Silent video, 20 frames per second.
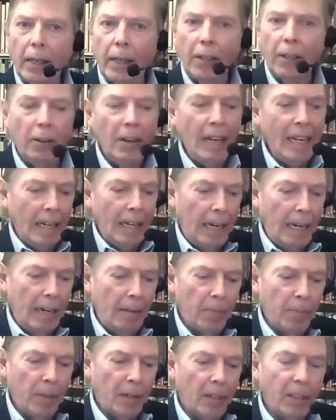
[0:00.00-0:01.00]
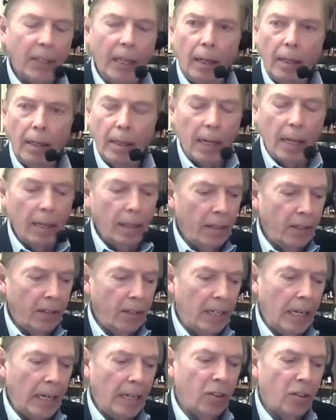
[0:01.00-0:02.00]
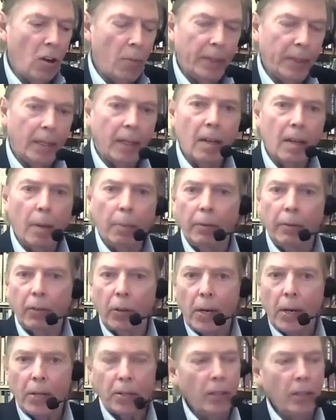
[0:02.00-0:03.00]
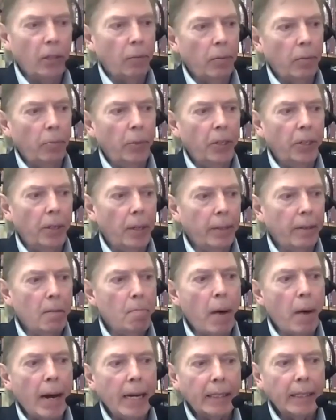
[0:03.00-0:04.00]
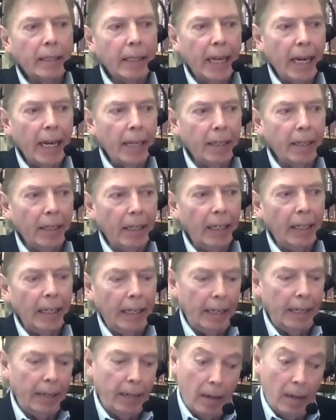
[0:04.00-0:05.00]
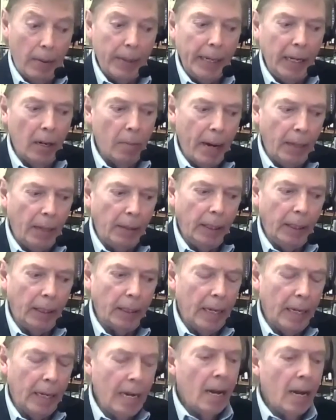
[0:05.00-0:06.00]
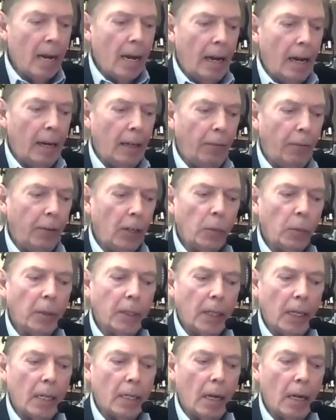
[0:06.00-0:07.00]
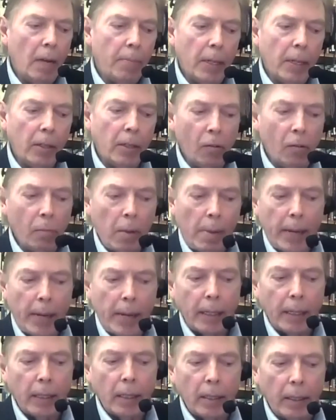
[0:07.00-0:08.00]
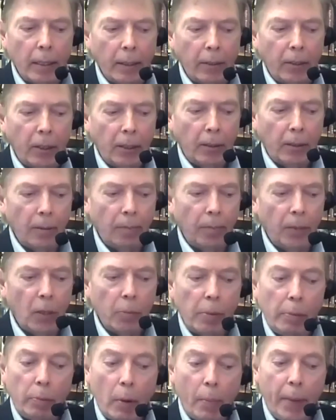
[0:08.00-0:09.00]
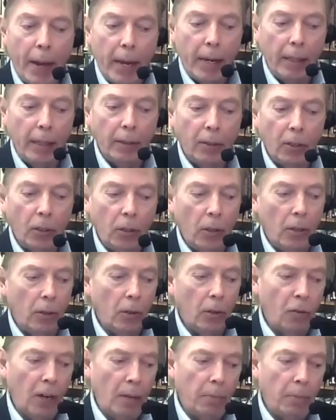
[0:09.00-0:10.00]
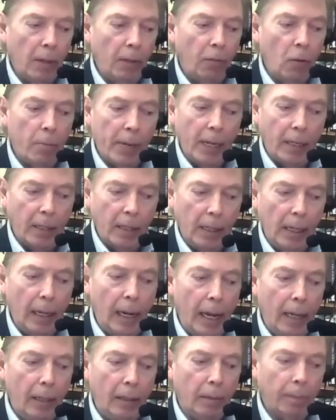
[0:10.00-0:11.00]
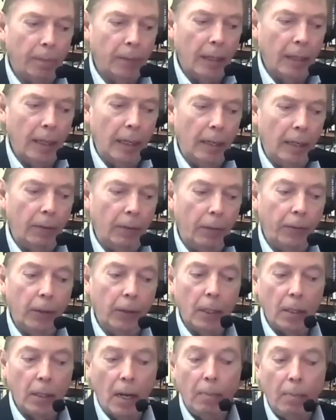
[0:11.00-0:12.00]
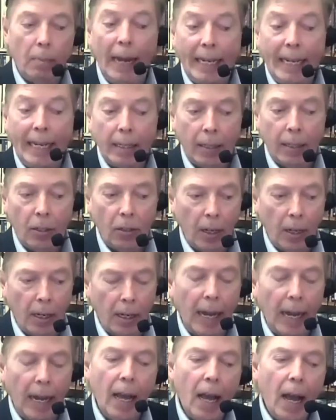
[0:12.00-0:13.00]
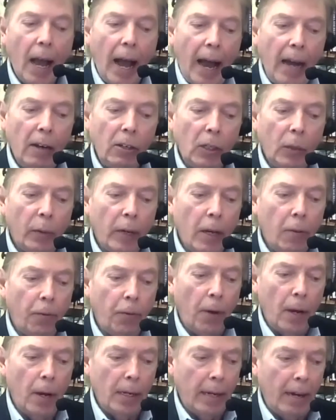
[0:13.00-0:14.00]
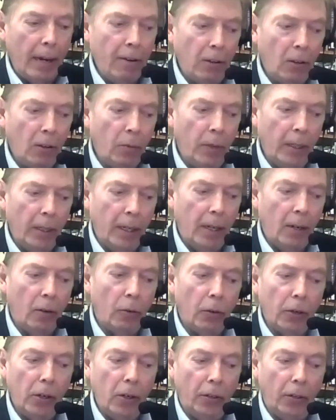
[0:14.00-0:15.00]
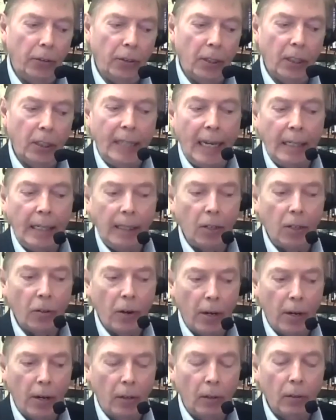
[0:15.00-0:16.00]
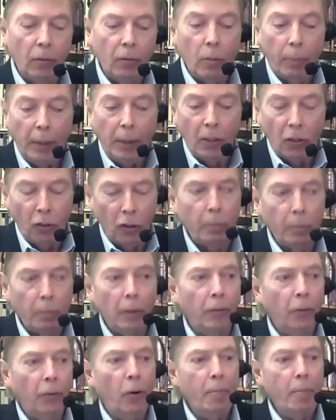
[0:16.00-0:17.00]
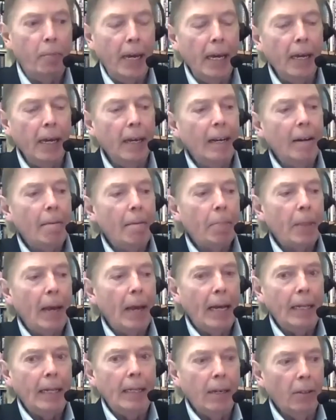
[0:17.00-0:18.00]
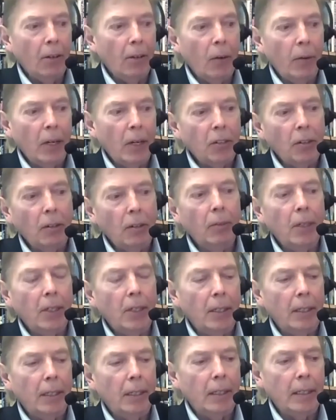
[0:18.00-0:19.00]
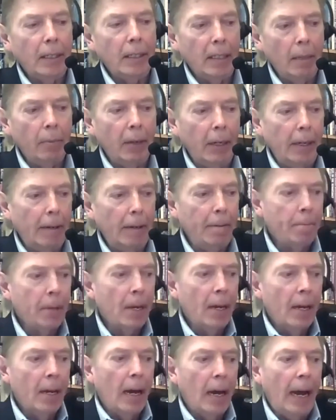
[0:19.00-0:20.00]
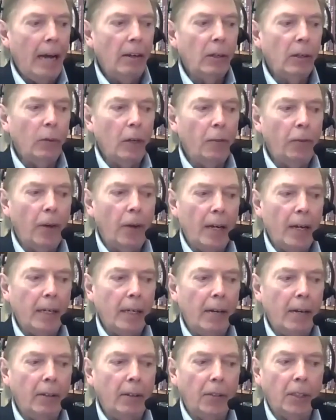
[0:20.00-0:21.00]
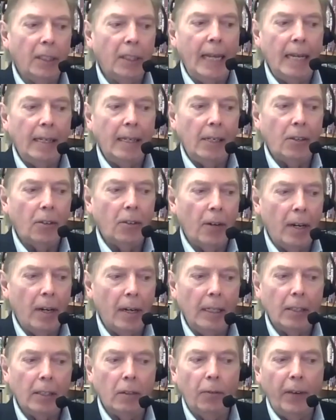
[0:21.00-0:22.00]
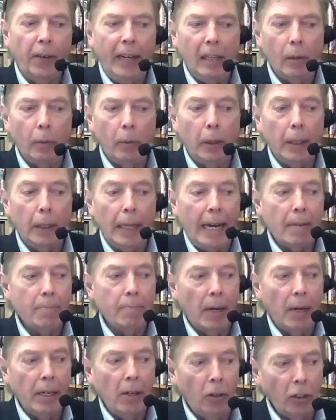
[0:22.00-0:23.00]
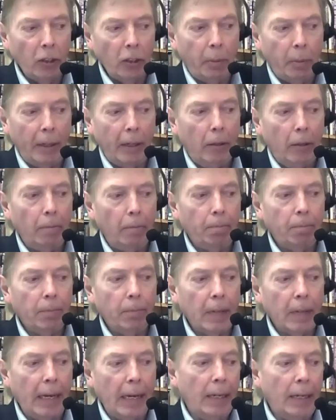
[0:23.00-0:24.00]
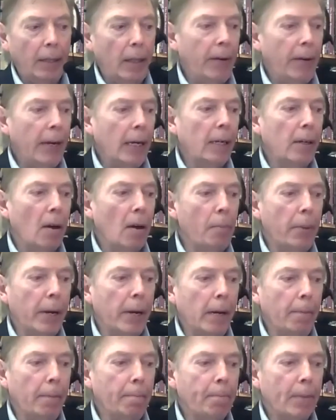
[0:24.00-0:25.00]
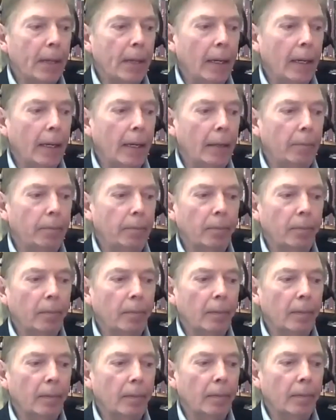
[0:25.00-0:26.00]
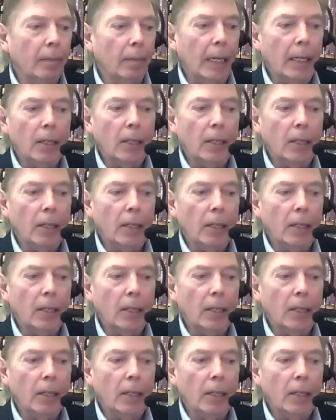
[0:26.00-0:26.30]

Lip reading: you. Still on that topic, a couple of questions which I'll combine together coming in about this. The first one says, I've been told by my consultant to be prepared to start treatment for my CLL for the first time later this year. How do I find out whether or not the static trial would be suitable for me? And the other question, which is similar, how do I find out if the static trial is available at my hospital? They're in Cumbria, in